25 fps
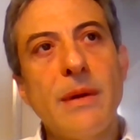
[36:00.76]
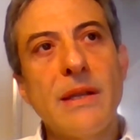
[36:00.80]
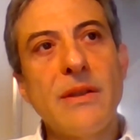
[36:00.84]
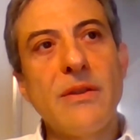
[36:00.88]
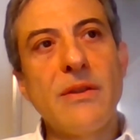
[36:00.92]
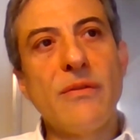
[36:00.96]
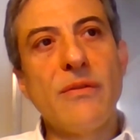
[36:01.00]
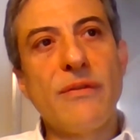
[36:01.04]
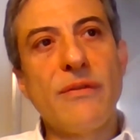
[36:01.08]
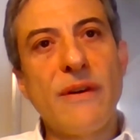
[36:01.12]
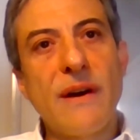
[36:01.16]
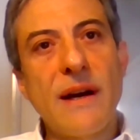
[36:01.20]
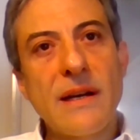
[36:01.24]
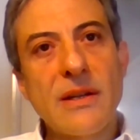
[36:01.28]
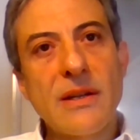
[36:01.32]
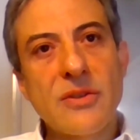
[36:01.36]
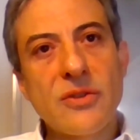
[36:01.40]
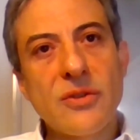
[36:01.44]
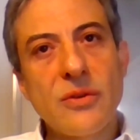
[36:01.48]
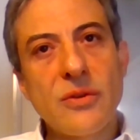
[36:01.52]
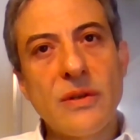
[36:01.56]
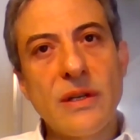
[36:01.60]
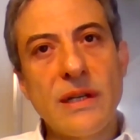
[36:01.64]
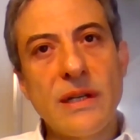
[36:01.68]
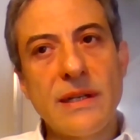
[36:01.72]

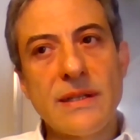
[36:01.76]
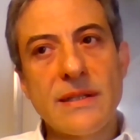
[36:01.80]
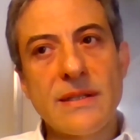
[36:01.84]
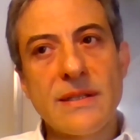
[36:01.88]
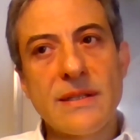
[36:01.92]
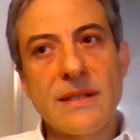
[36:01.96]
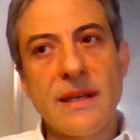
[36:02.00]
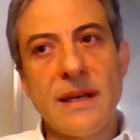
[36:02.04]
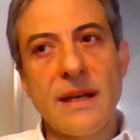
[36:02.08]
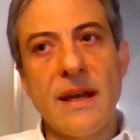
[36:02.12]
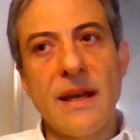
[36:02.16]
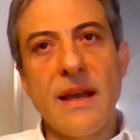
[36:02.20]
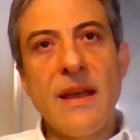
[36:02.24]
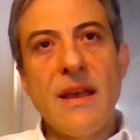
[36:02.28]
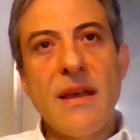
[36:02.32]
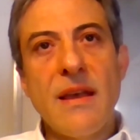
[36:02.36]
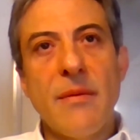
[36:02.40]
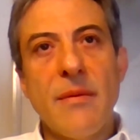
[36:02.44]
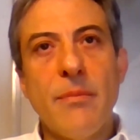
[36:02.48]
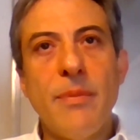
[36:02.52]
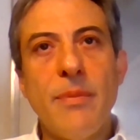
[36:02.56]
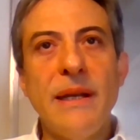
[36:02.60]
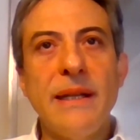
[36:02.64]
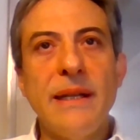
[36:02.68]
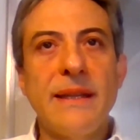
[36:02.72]
manufacturers
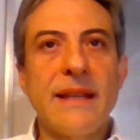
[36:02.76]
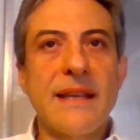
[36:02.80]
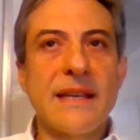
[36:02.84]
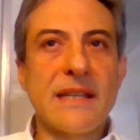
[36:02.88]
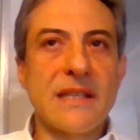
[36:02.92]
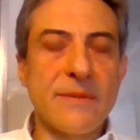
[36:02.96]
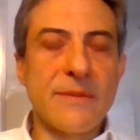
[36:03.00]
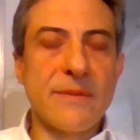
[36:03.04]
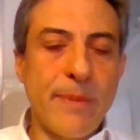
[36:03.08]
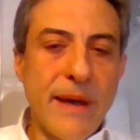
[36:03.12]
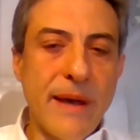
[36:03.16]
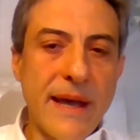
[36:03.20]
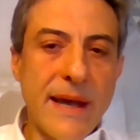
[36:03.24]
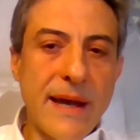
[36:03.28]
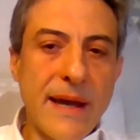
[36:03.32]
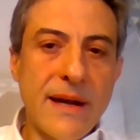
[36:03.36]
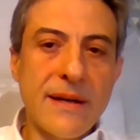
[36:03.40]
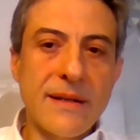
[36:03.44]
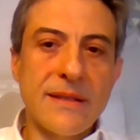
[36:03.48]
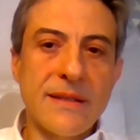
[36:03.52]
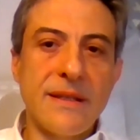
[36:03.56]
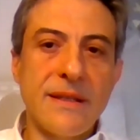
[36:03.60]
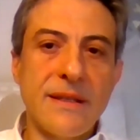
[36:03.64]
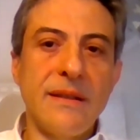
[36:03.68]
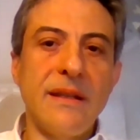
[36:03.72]
build the
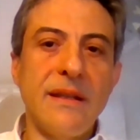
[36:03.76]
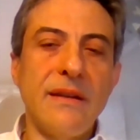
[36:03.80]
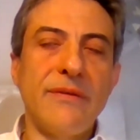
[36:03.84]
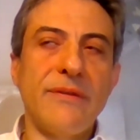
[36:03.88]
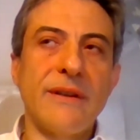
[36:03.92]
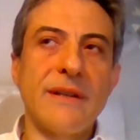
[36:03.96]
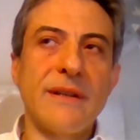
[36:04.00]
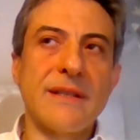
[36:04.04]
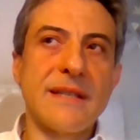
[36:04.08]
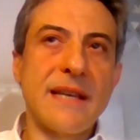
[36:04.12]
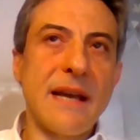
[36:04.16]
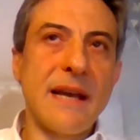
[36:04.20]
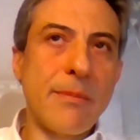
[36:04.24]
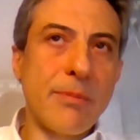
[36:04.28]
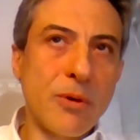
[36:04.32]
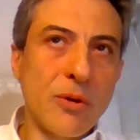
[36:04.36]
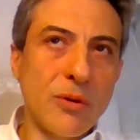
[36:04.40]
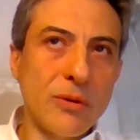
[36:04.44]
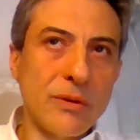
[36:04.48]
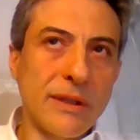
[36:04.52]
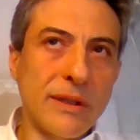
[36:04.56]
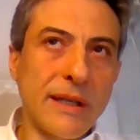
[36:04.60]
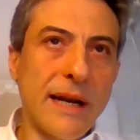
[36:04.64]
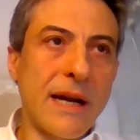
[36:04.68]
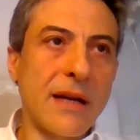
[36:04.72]
spares in different
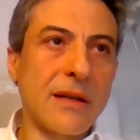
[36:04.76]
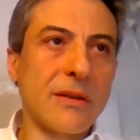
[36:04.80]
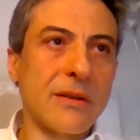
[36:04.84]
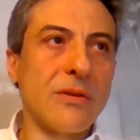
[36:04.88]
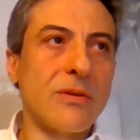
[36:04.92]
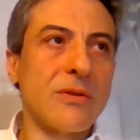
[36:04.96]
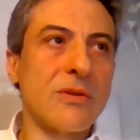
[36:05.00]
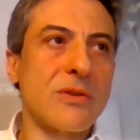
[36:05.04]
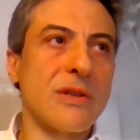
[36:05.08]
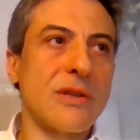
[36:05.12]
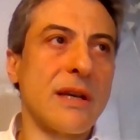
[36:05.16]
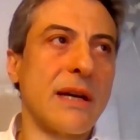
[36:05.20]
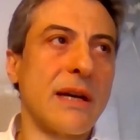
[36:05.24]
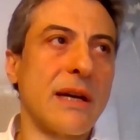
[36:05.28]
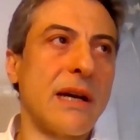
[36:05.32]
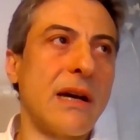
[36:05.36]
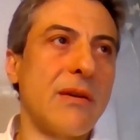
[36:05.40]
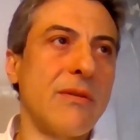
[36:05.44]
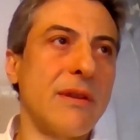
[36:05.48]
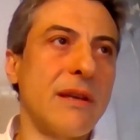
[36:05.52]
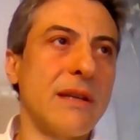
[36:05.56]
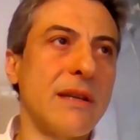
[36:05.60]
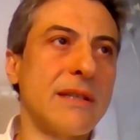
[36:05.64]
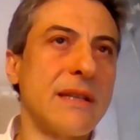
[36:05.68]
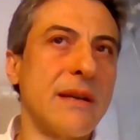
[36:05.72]
subcontractors, and
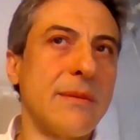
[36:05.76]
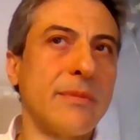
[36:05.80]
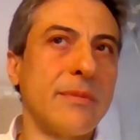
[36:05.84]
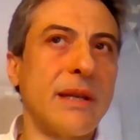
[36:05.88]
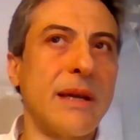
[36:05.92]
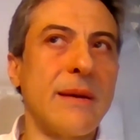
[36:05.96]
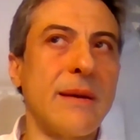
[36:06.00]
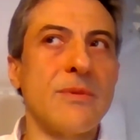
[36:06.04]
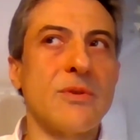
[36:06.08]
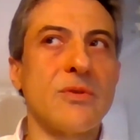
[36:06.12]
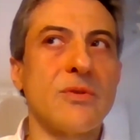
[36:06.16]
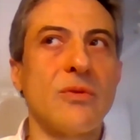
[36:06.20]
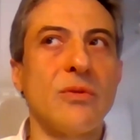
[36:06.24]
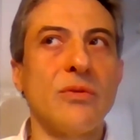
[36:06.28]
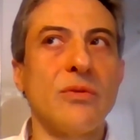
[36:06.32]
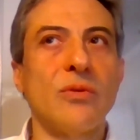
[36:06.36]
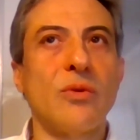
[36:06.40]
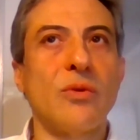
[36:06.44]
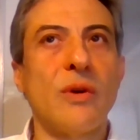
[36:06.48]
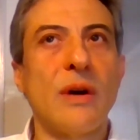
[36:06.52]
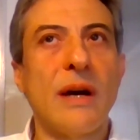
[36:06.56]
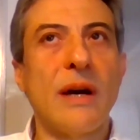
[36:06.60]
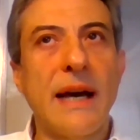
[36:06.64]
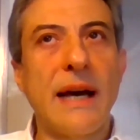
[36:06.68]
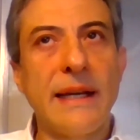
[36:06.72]
how they sometimes want
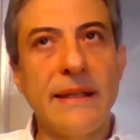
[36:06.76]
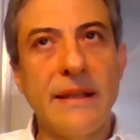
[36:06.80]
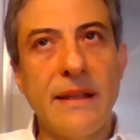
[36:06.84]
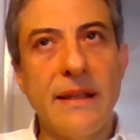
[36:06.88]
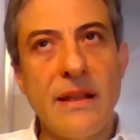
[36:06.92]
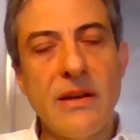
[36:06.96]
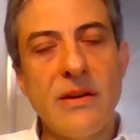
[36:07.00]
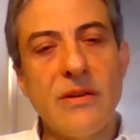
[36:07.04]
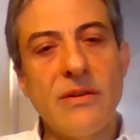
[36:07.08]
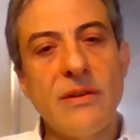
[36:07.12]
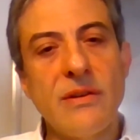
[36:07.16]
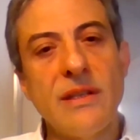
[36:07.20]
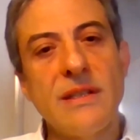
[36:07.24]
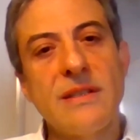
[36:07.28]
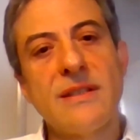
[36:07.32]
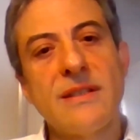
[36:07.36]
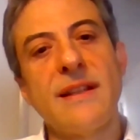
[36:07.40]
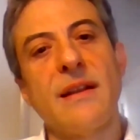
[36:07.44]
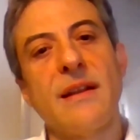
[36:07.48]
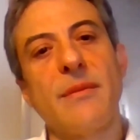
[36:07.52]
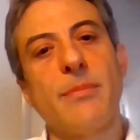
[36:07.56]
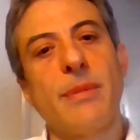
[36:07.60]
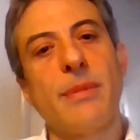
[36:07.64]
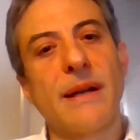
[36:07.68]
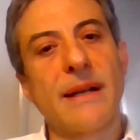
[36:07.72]
to hide the
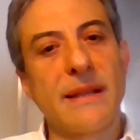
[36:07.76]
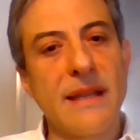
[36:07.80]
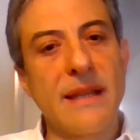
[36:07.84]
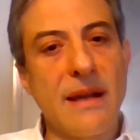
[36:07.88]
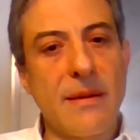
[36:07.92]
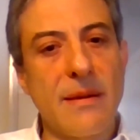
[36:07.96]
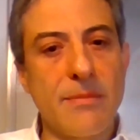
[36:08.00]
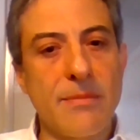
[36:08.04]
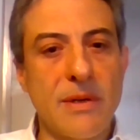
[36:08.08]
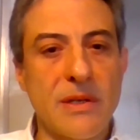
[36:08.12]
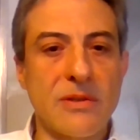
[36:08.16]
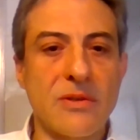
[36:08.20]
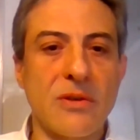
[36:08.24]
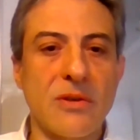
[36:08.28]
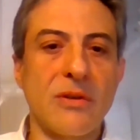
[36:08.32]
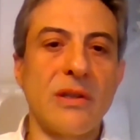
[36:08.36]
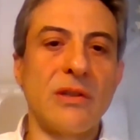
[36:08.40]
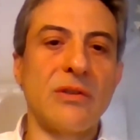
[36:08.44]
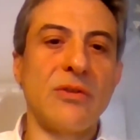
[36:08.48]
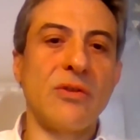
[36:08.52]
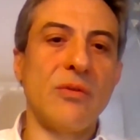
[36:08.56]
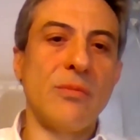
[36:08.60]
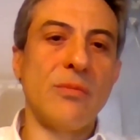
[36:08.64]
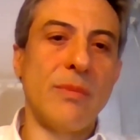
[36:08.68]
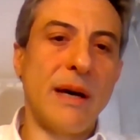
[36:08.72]
original part number so
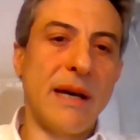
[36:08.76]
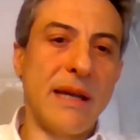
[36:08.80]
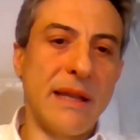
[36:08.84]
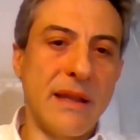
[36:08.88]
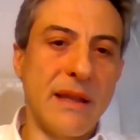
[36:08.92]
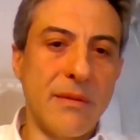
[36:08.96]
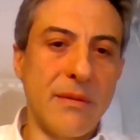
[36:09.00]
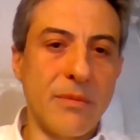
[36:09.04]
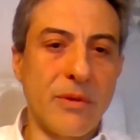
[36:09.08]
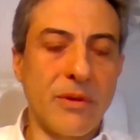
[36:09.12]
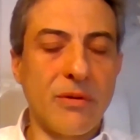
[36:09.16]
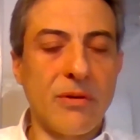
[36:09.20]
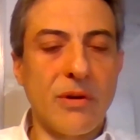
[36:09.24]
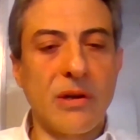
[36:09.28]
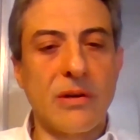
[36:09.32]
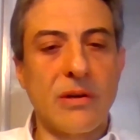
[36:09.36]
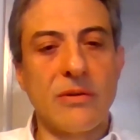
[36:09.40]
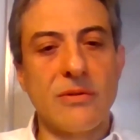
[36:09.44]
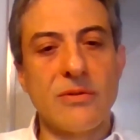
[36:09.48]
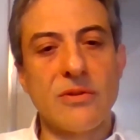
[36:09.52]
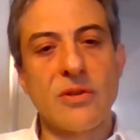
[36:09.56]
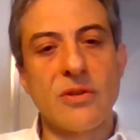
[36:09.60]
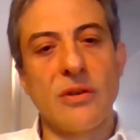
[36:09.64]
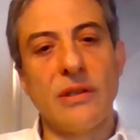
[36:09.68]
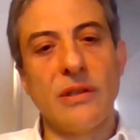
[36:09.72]
that you buy them through a
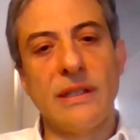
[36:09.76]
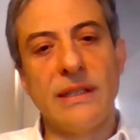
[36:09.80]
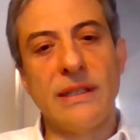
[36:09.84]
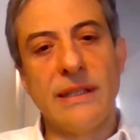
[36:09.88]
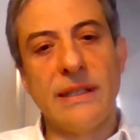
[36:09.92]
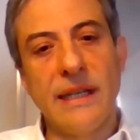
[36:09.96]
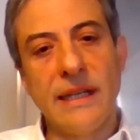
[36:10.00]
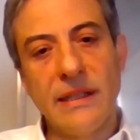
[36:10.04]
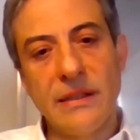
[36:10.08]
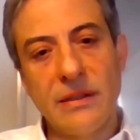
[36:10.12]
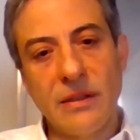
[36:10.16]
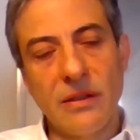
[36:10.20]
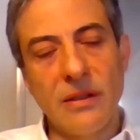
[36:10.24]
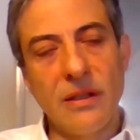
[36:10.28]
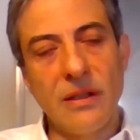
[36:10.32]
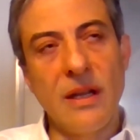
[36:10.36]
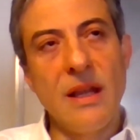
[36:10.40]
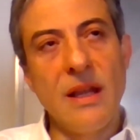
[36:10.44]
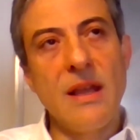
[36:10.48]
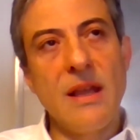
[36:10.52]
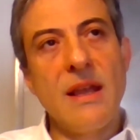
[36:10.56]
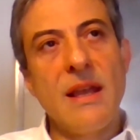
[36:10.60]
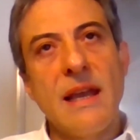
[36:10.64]
consolidator.